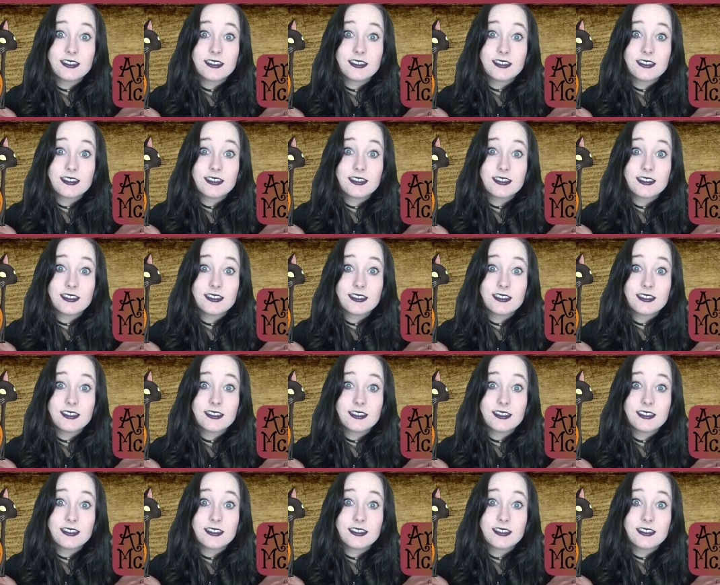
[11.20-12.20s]

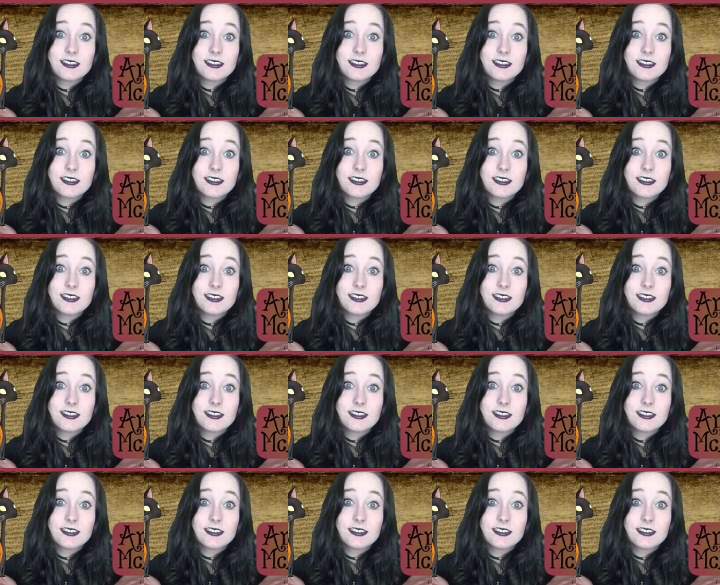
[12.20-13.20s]

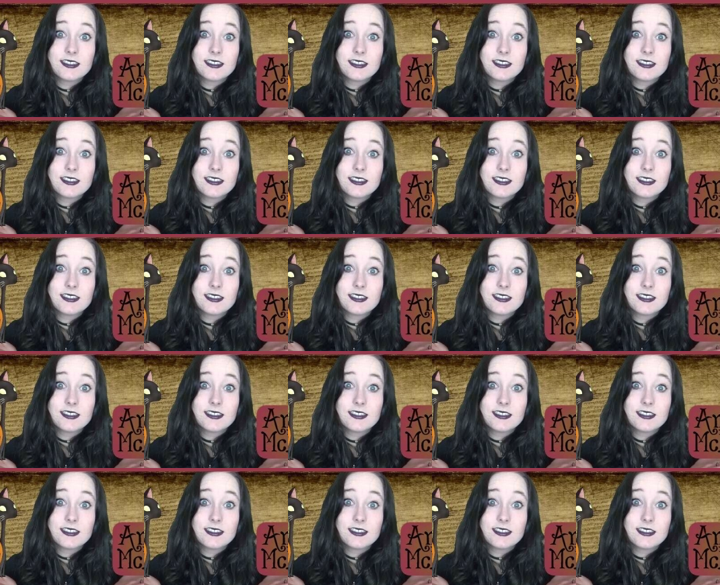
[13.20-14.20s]

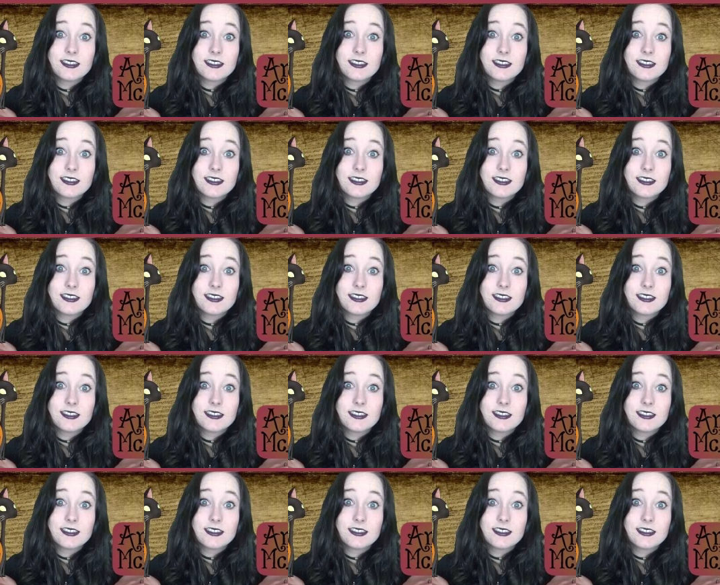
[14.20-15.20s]

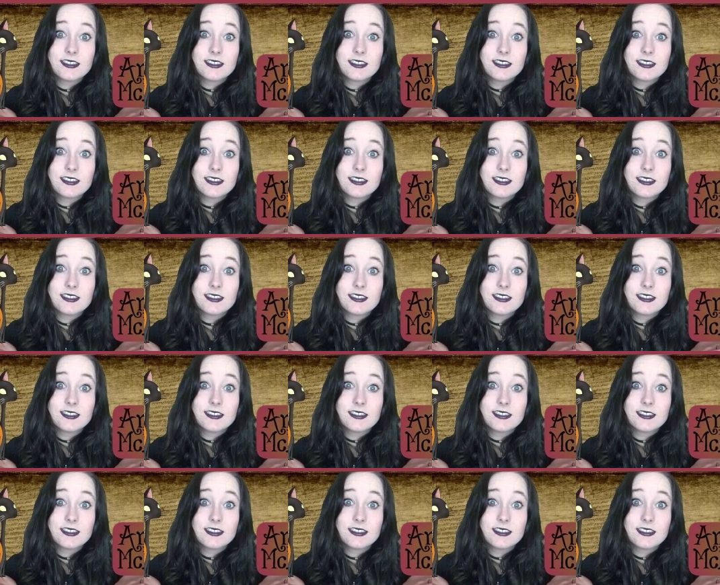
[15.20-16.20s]

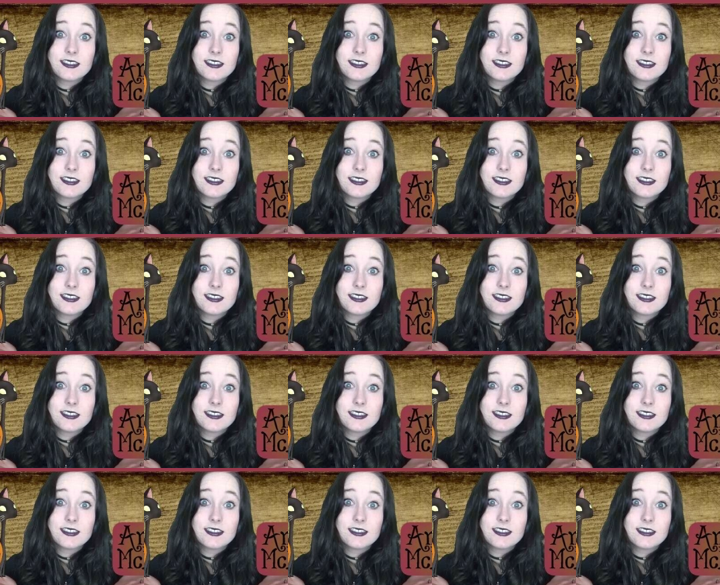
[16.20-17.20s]

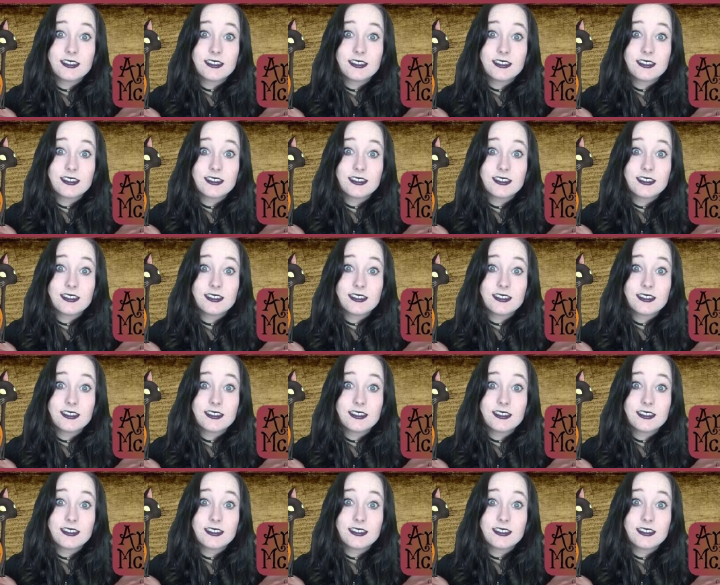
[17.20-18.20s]

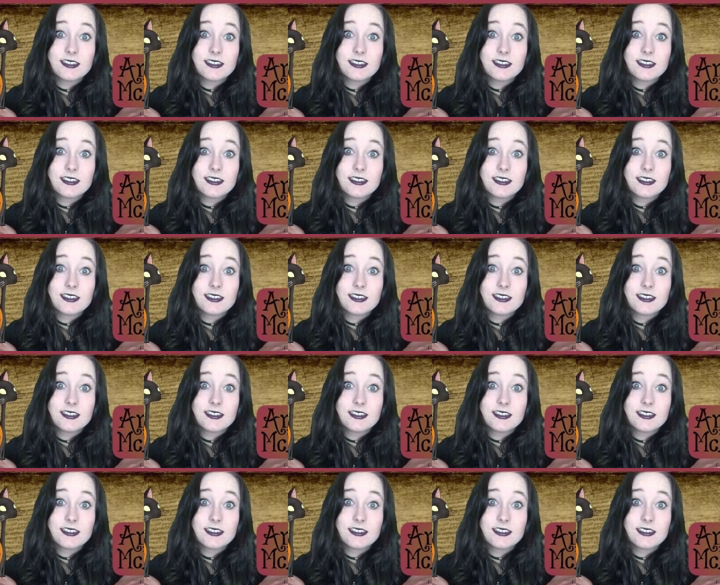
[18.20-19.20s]
This is a still picture; no speech is visible.